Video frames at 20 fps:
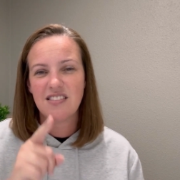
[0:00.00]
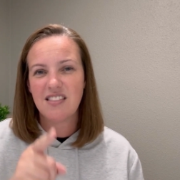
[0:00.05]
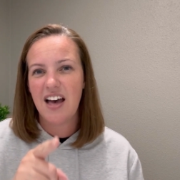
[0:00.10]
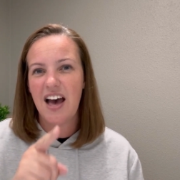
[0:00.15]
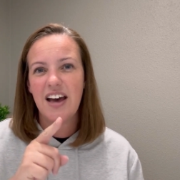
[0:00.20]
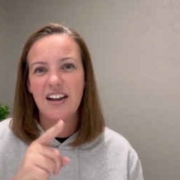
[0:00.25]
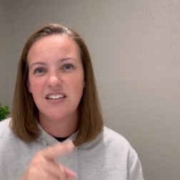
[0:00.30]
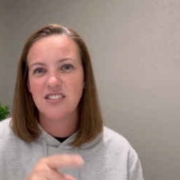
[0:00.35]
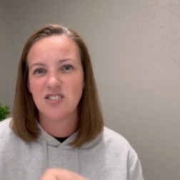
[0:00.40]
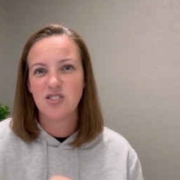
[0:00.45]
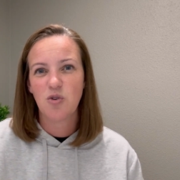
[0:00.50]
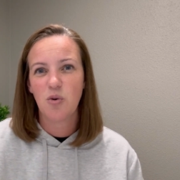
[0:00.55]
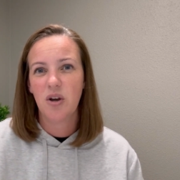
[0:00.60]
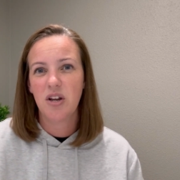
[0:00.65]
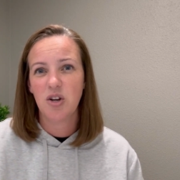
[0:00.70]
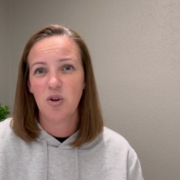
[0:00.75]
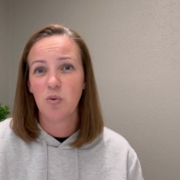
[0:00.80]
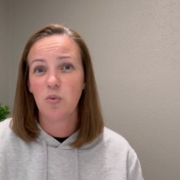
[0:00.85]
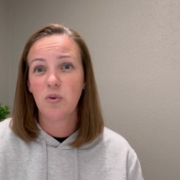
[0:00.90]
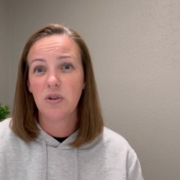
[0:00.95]
That is
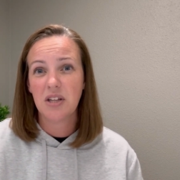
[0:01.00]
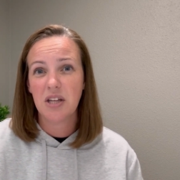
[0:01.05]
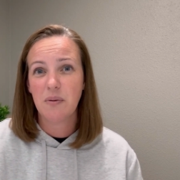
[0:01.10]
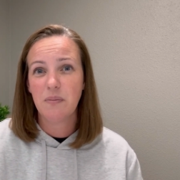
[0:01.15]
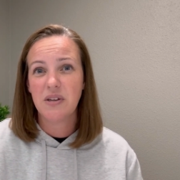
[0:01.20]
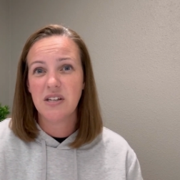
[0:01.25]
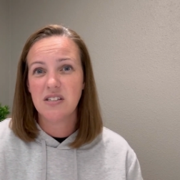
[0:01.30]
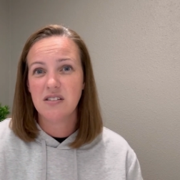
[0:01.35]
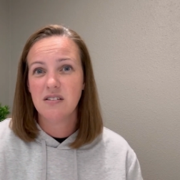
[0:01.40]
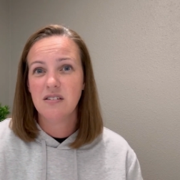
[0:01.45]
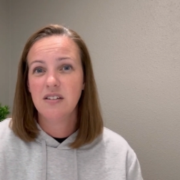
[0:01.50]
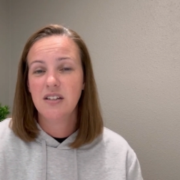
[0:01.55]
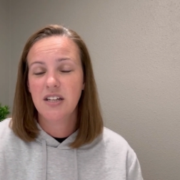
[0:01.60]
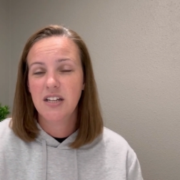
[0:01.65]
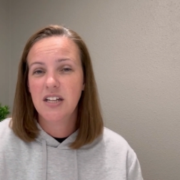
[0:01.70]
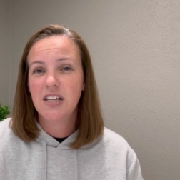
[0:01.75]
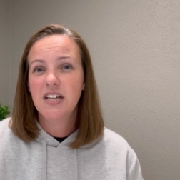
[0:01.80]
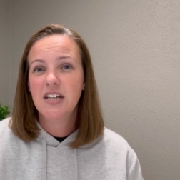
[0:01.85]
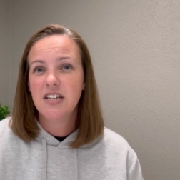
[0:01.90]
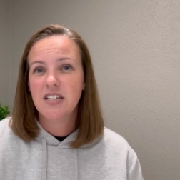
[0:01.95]
going to really be
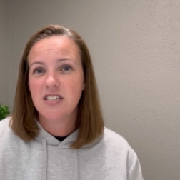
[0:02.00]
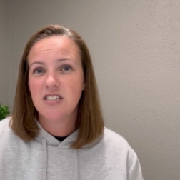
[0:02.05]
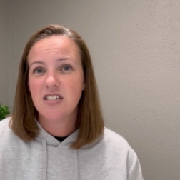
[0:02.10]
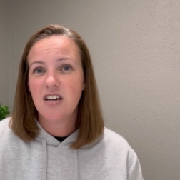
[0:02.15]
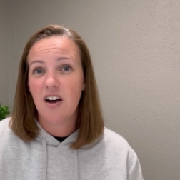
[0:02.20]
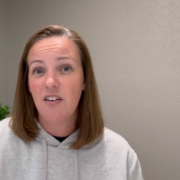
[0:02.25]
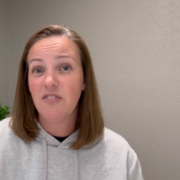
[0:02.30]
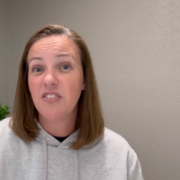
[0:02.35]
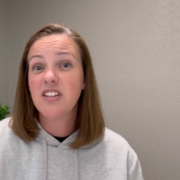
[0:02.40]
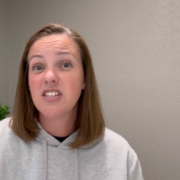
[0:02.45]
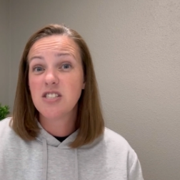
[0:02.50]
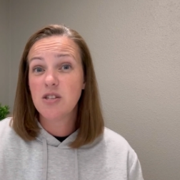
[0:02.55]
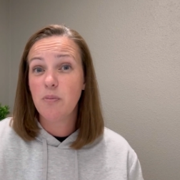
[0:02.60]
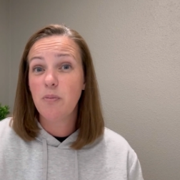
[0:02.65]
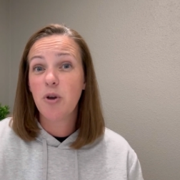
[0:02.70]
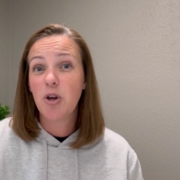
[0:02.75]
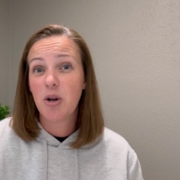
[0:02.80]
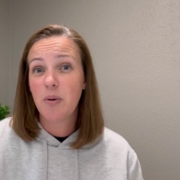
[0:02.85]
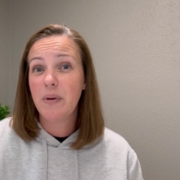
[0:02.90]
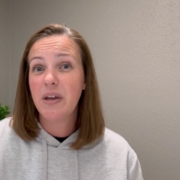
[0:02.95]
tough. This is
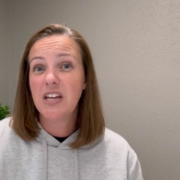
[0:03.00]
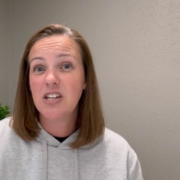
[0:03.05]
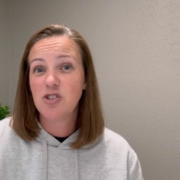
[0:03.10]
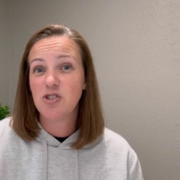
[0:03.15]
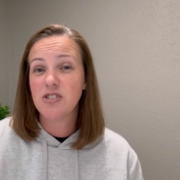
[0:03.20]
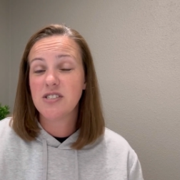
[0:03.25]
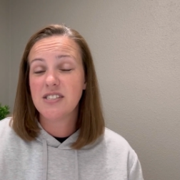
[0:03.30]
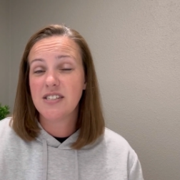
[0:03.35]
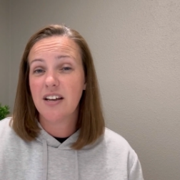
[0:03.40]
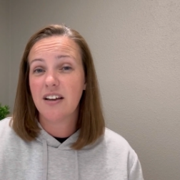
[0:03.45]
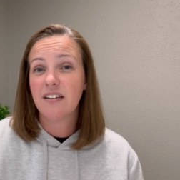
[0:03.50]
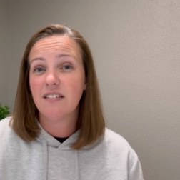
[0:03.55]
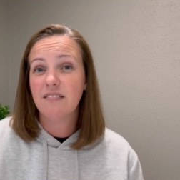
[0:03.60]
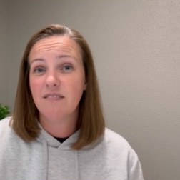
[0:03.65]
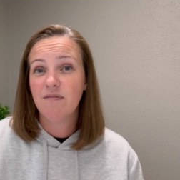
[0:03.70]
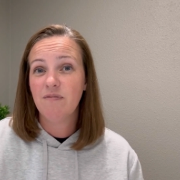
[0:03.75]
going to be interesting.